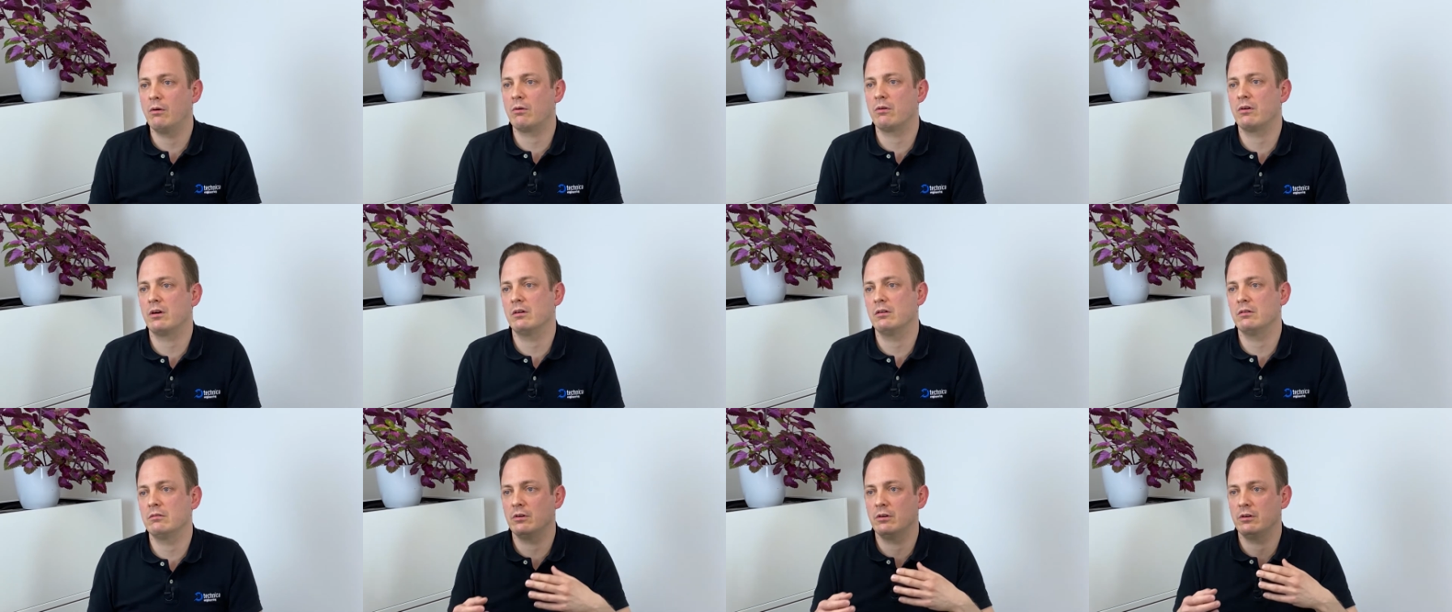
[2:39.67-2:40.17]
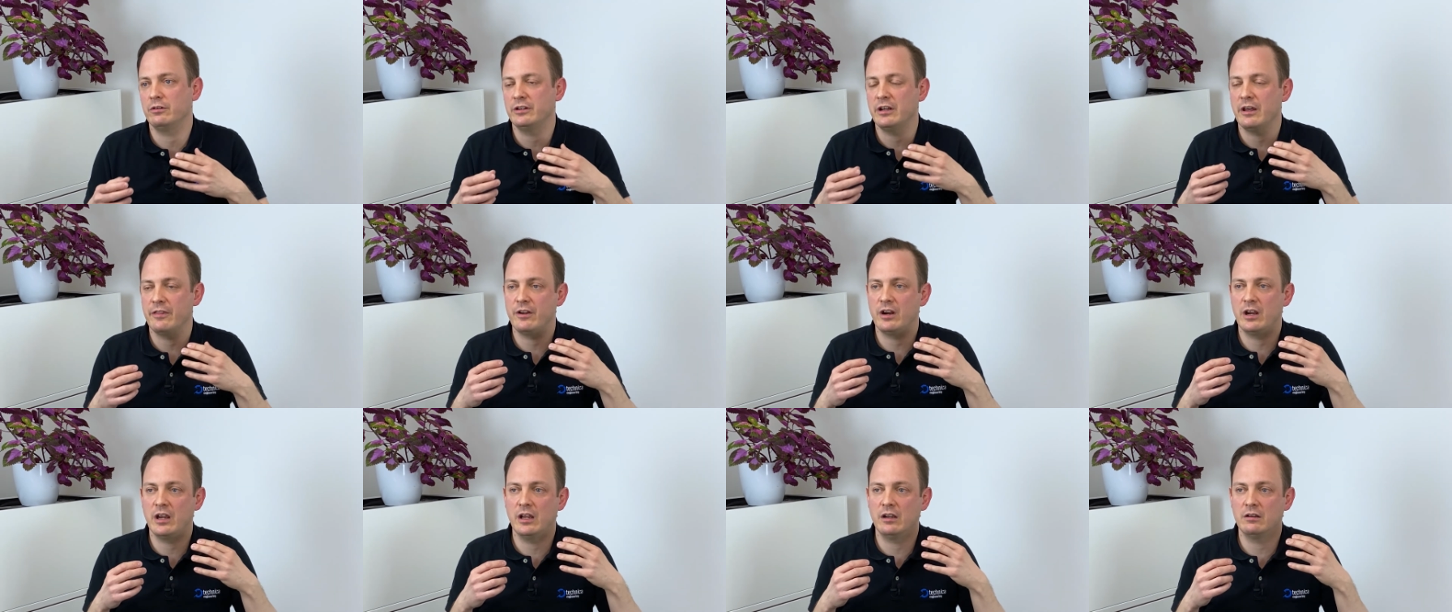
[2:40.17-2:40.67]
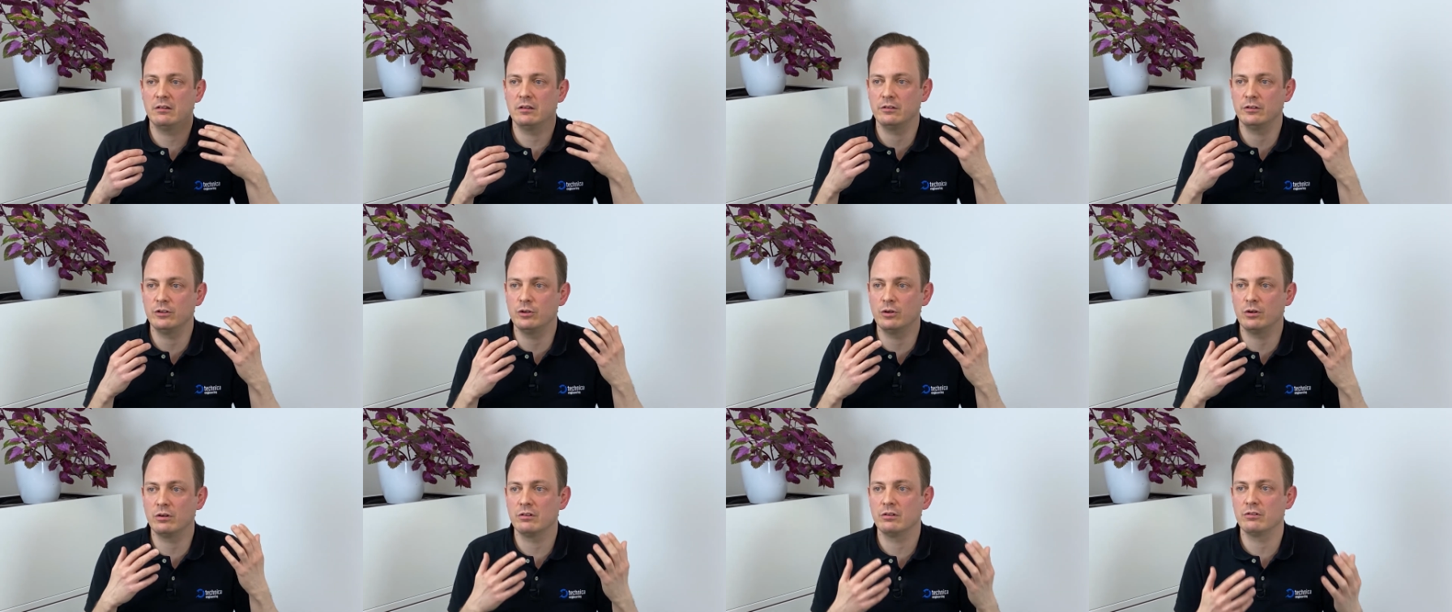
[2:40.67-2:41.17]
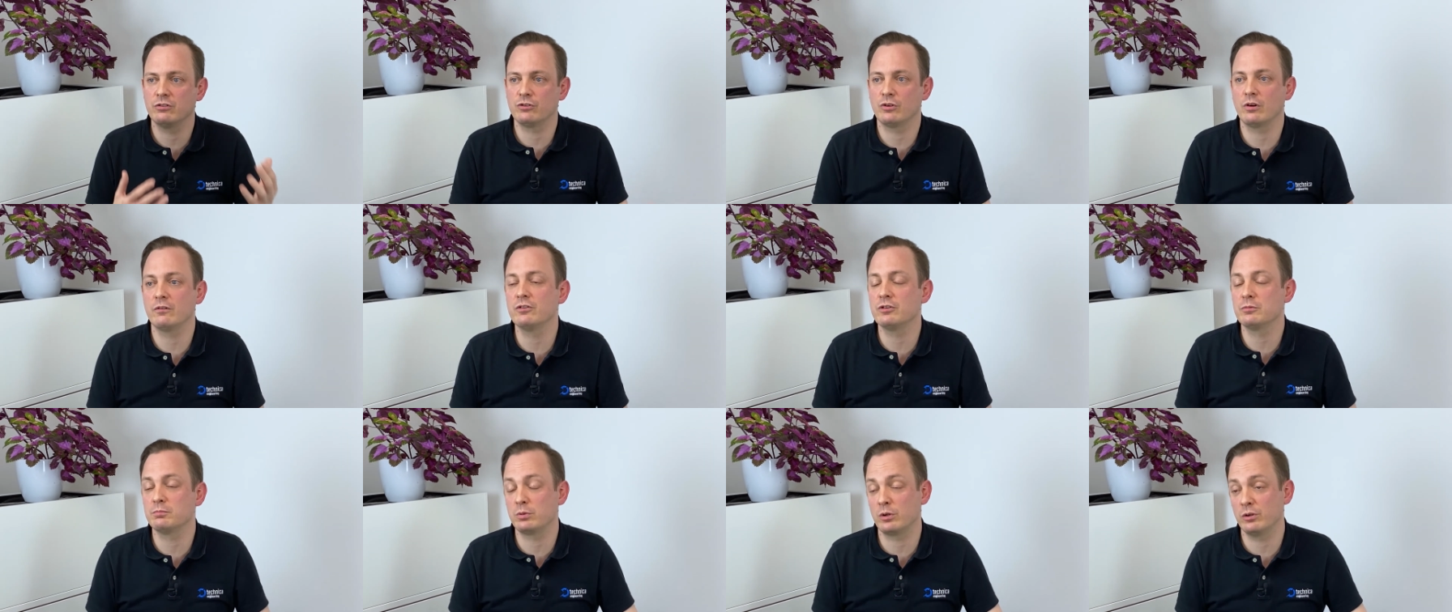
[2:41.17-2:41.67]
or on the other hand, your
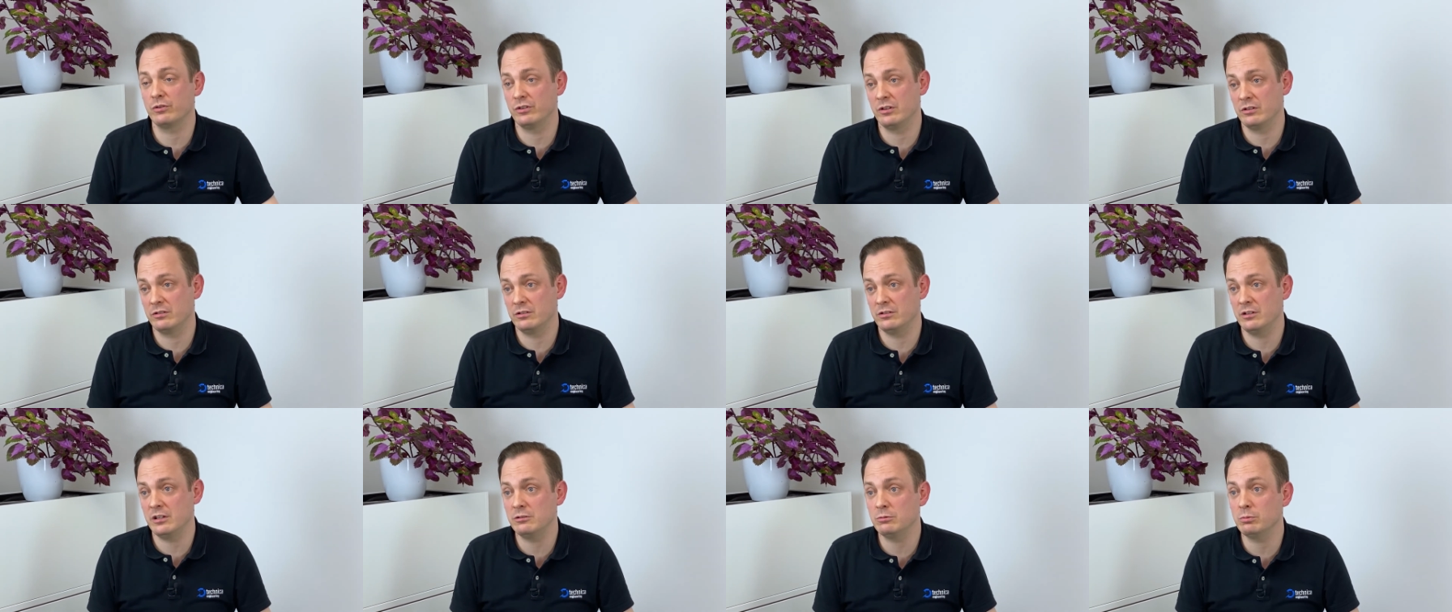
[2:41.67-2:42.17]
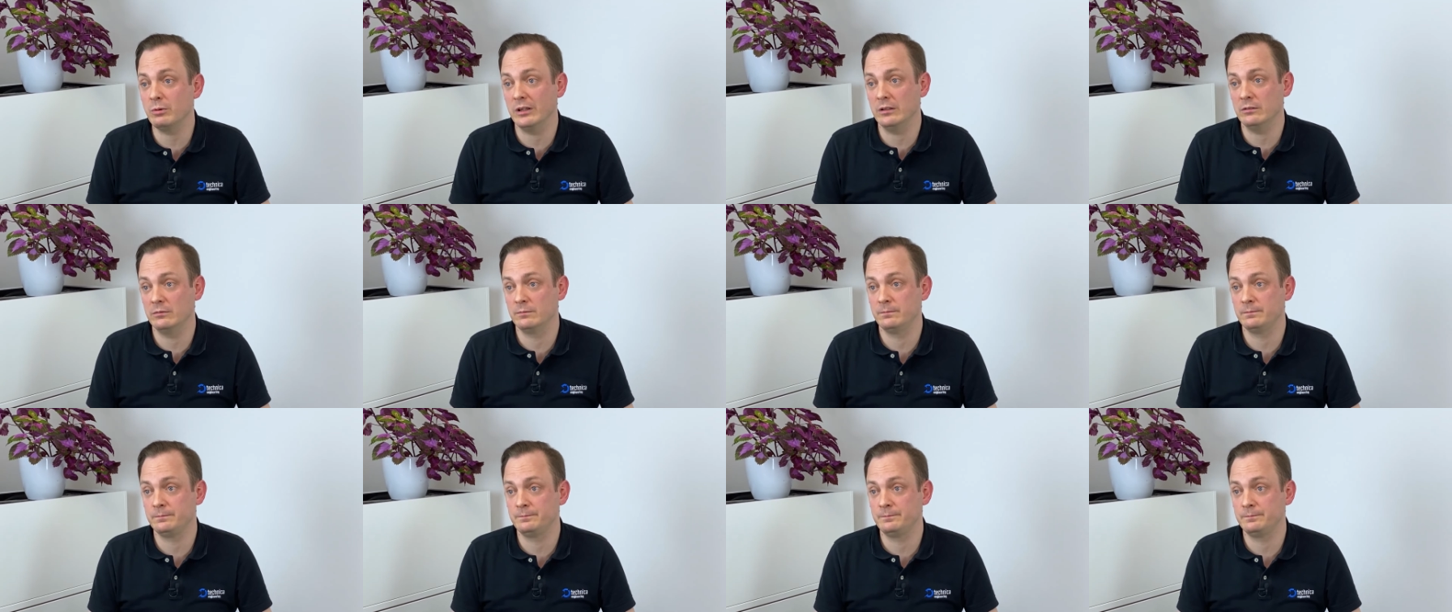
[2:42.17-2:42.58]
service processes as well.